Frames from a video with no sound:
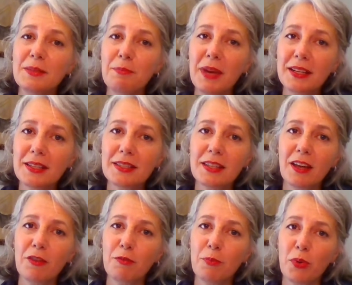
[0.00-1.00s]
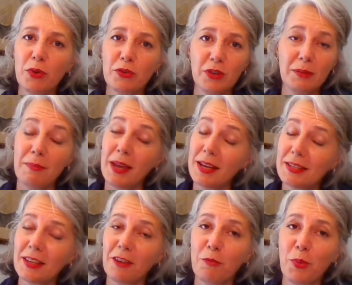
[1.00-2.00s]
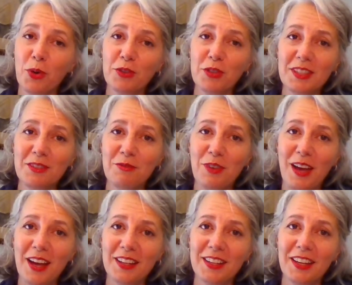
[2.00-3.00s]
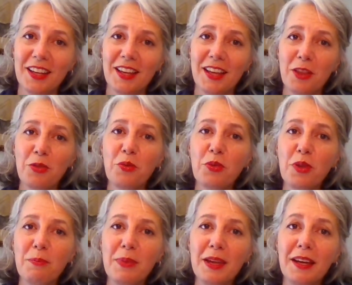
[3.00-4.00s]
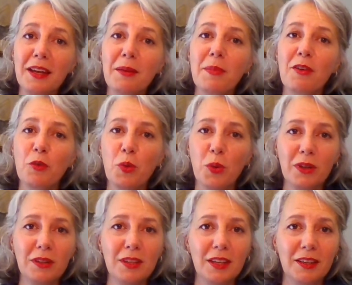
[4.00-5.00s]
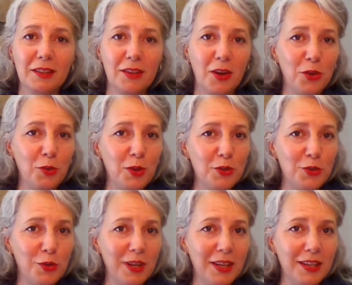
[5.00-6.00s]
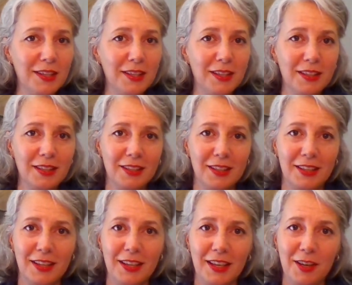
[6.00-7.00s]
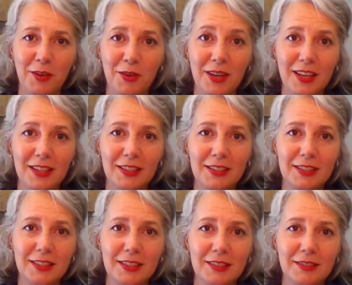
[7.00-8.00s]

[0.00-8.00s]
made a self-portrait, many self-portraits in fact, through the medium of quilting. Are you intrigued? Here it is.